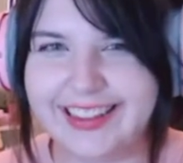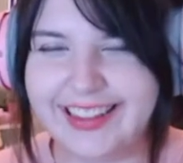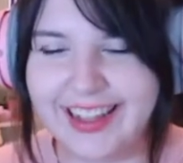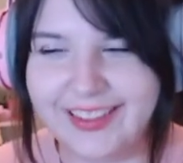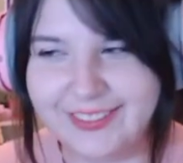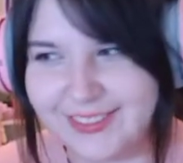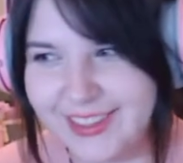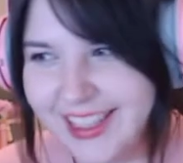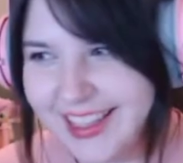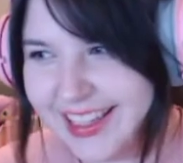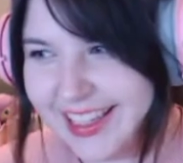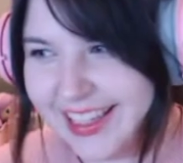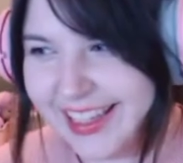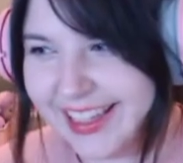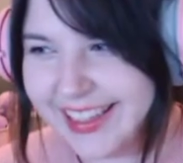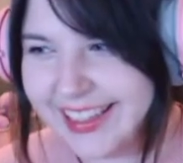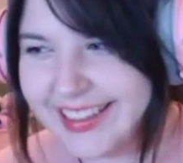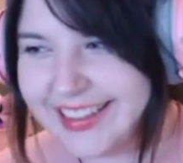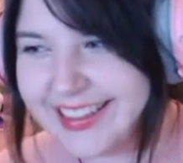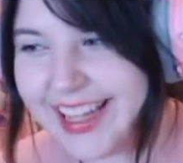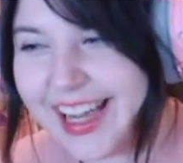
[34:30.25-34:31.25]
everything
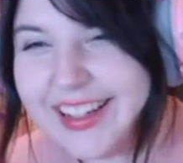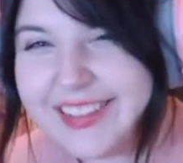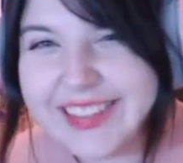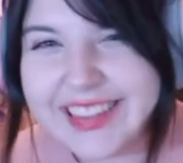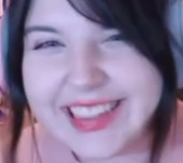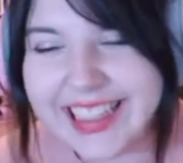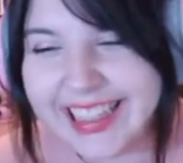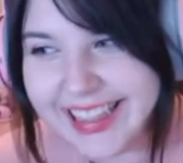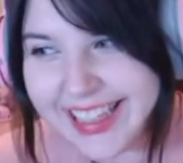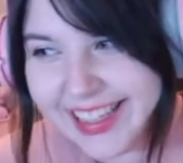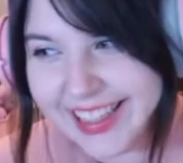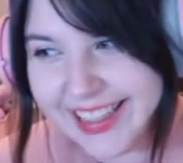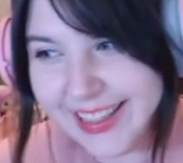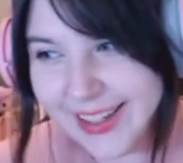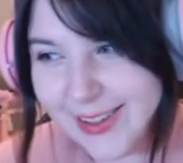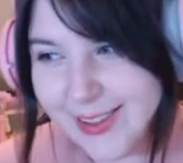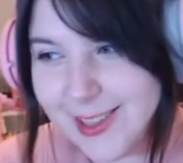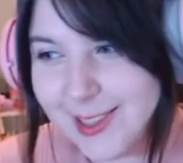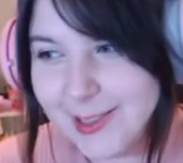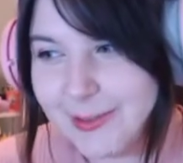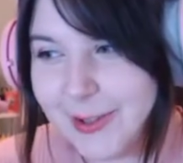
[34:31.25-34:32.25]
i really like
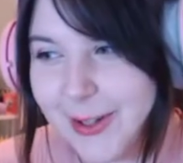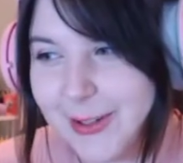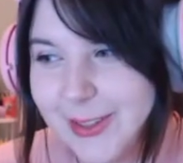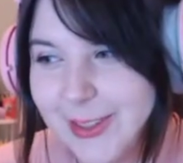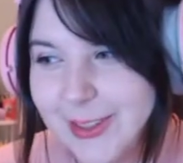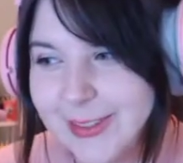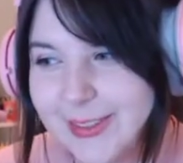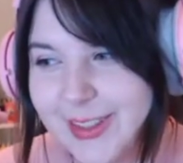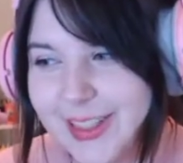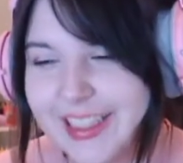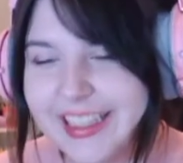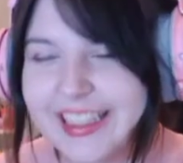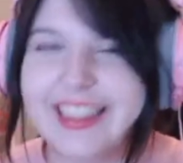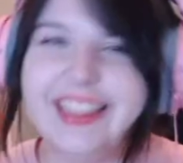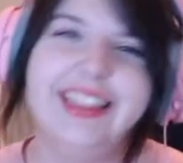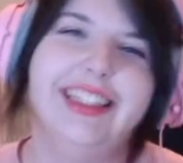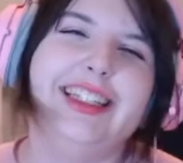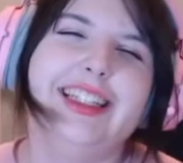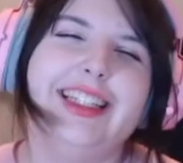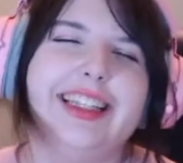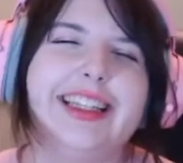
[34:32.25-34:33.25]
ghost pokemon
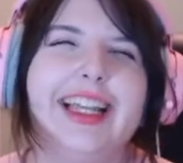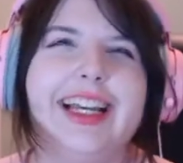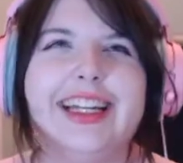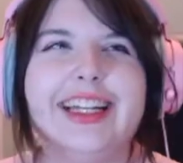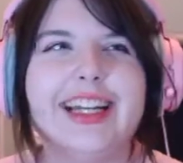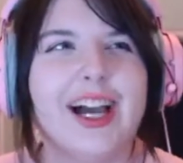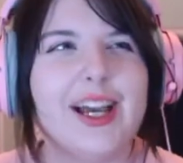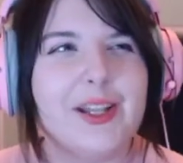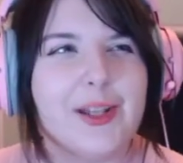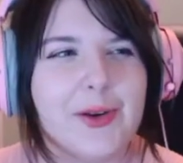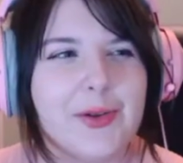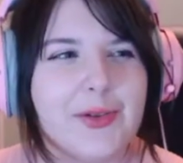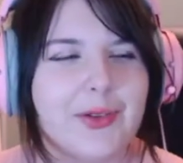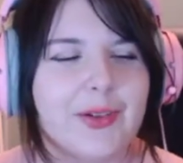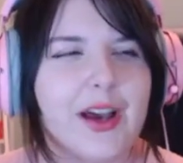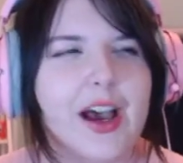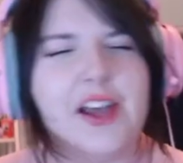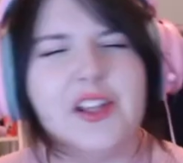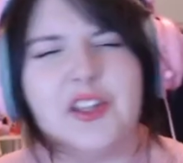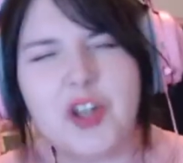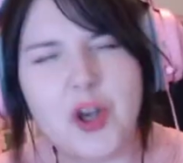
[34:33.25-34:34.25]
like, I don't,
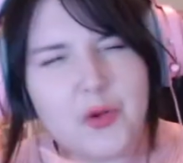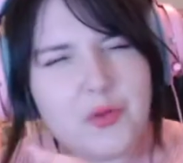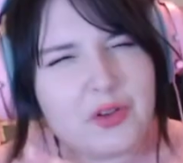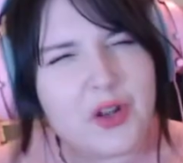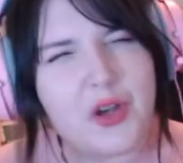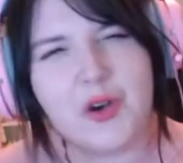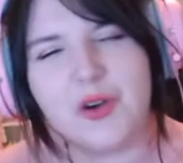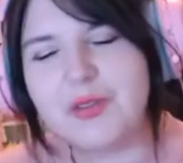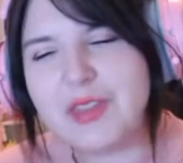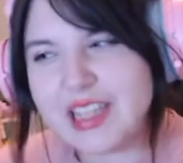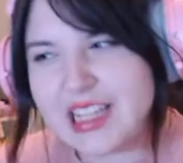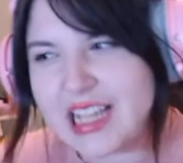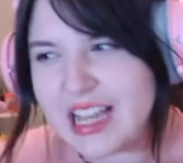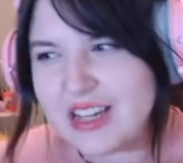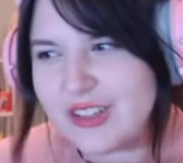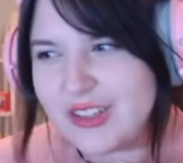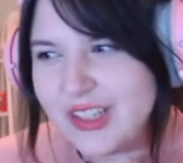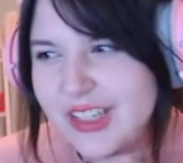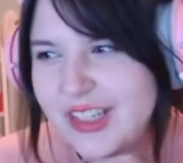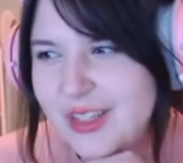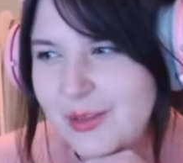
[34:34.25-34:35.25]
I don't know if that's
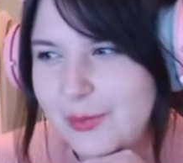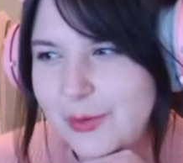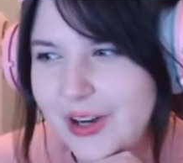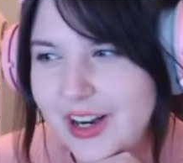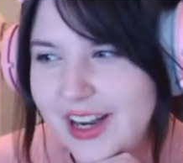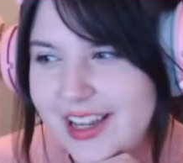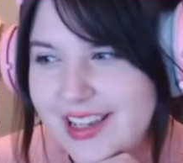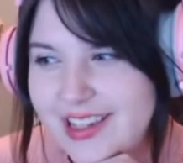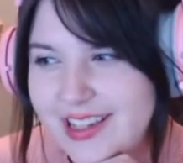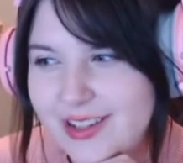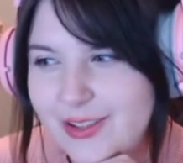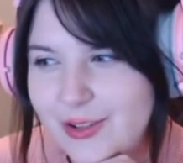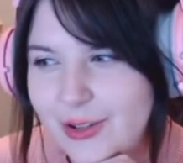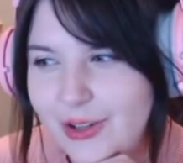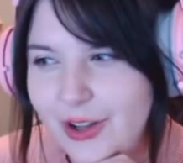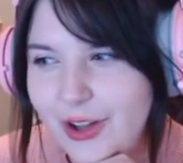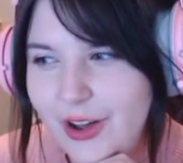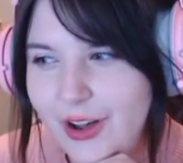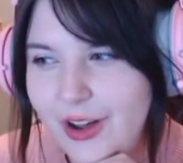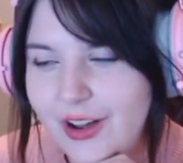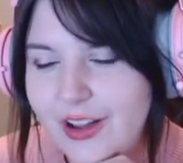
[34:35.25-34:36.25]
actually surprising or
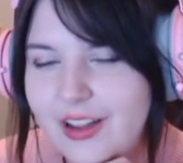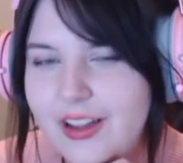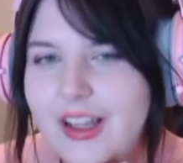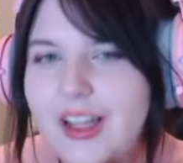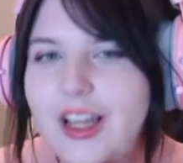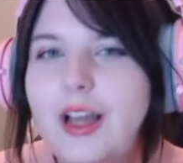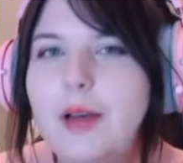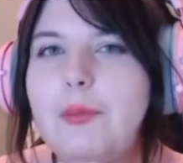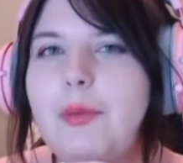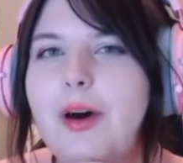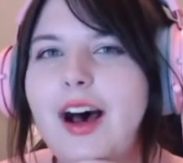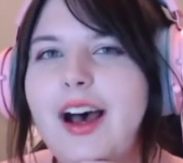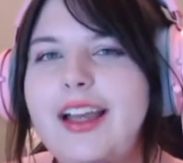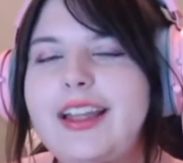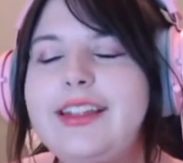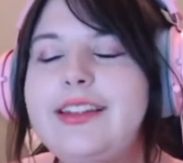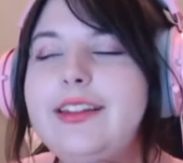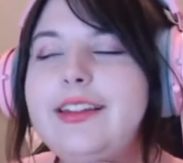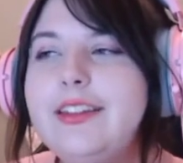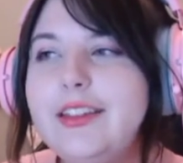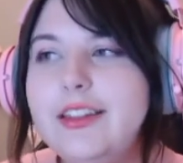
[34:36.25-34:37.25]
not, but
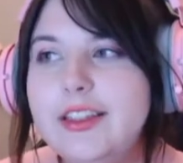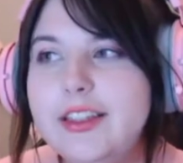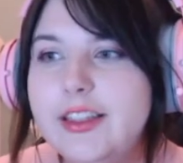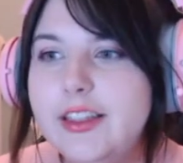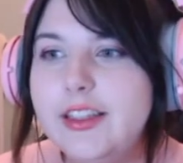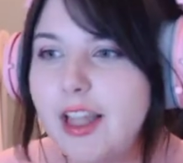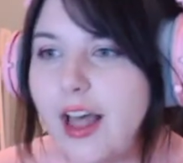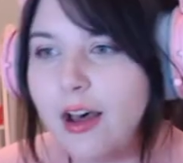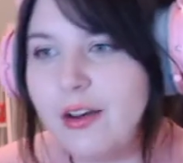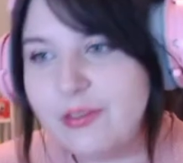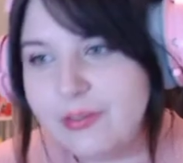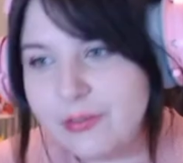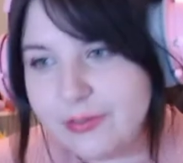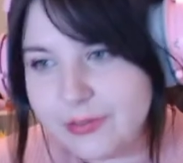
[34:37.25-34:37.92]
I love